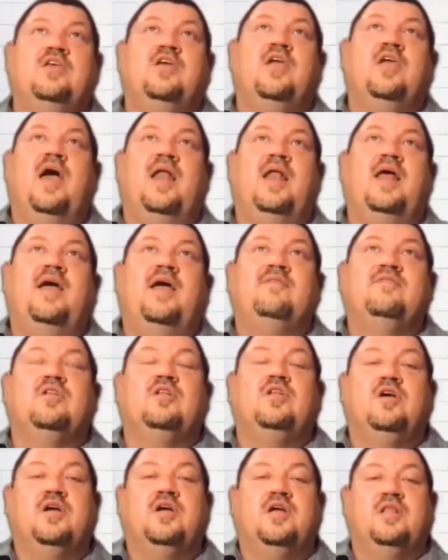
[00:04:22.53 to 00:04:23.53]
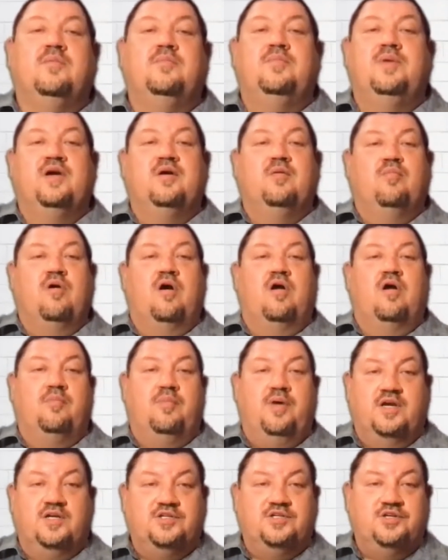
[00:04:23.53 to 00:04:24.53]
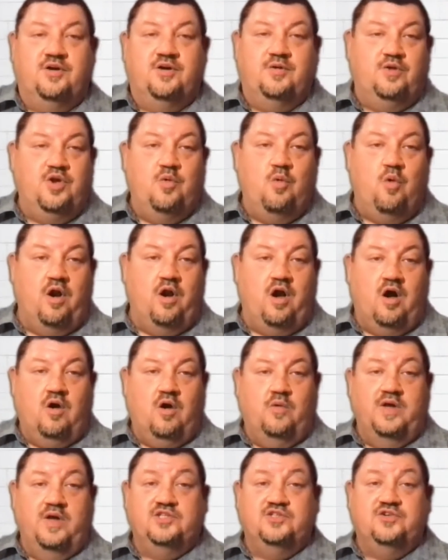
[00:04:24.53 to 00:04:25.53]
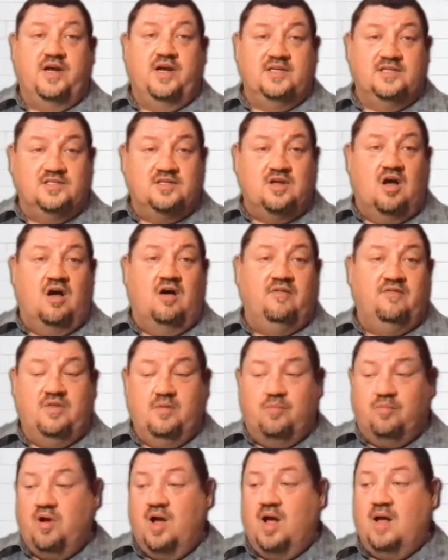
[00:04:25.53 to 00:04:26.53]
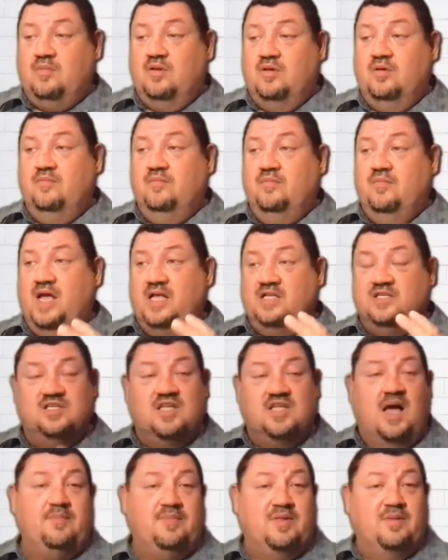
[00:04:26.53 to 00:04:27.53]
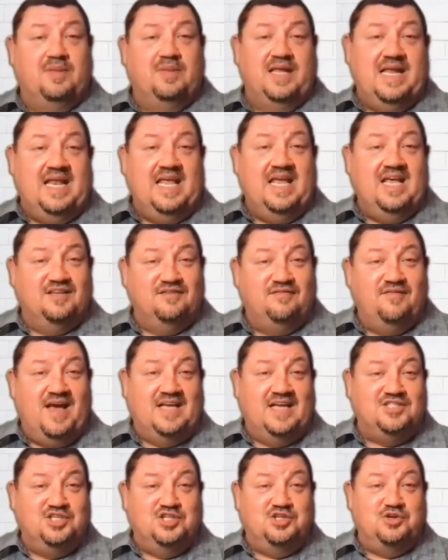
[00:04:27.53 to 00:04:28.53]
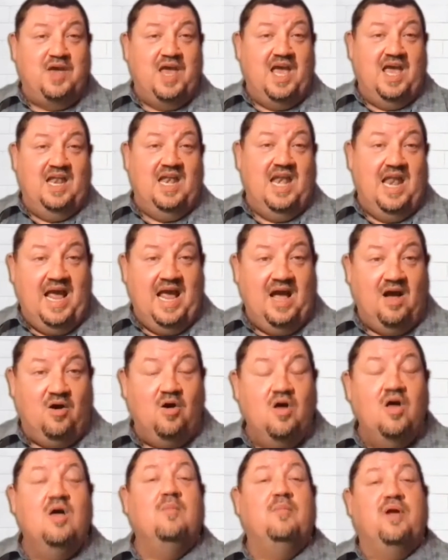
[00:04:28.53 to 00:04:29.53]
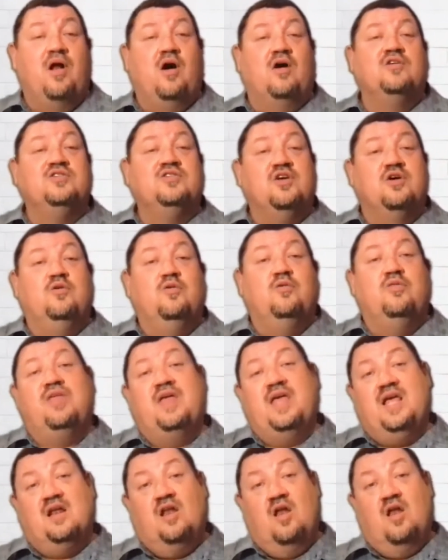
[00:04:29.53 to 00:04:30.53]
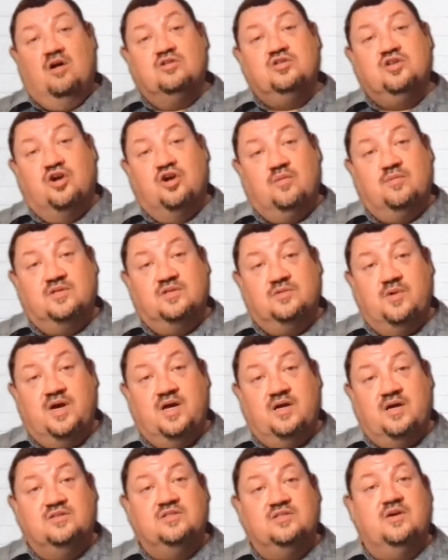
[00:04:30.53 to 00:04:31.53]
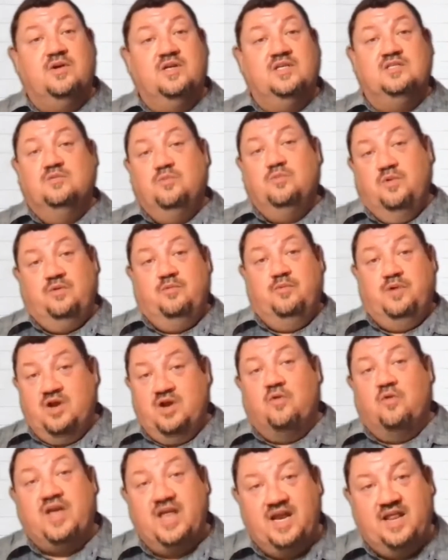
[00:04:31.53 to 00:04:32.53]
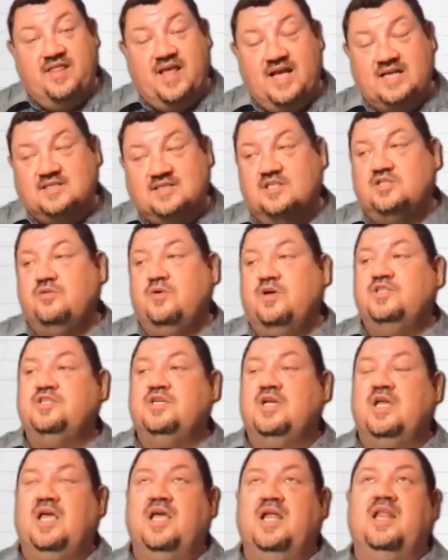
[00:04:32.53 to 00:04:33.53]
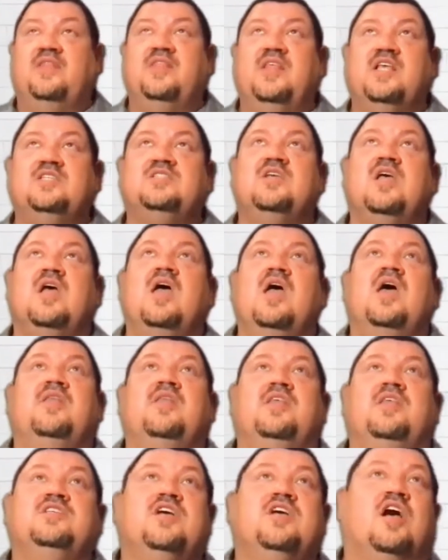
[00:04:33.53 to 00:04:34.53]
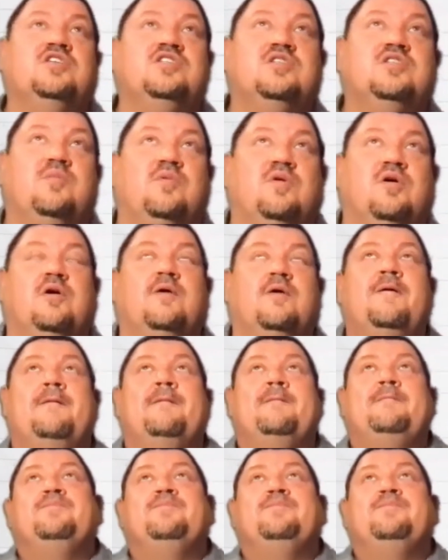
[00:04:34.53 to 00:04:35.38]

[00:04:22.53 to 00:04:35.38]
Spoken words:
you kind of have to look at the bigger, broader picture, and you want to always try to solve the problem and stop the bleeding as fast as you can now, but also think long-term as well. So we don't get in that situation again. And this customer,